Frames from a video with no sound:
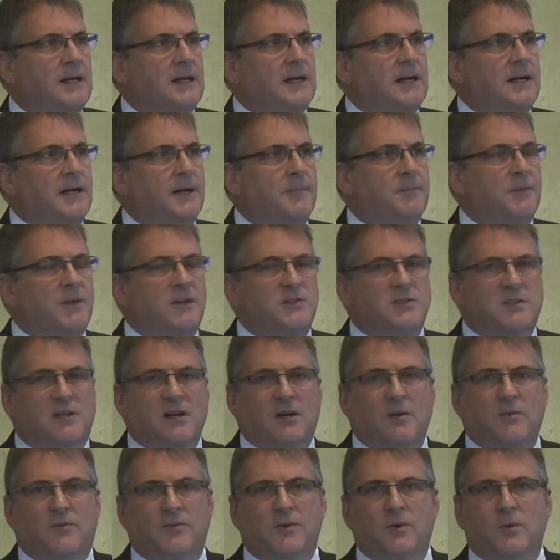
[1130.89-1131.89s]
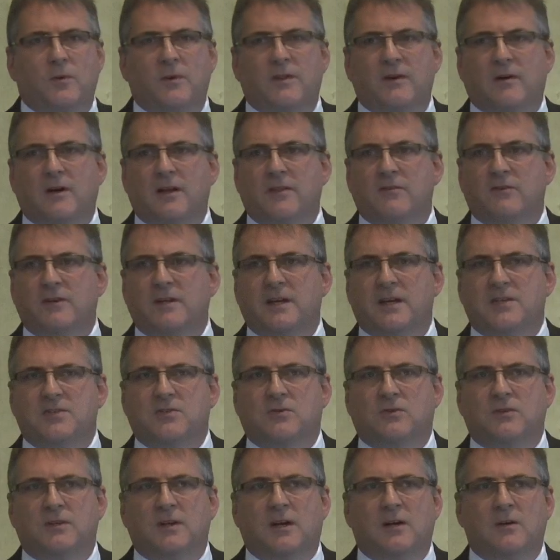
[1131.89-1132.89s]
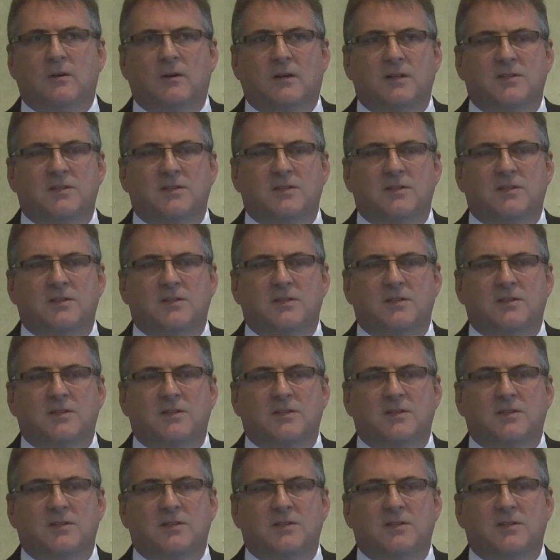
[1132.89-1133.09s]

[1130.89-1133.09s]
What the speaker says: to go through with either a yes or no.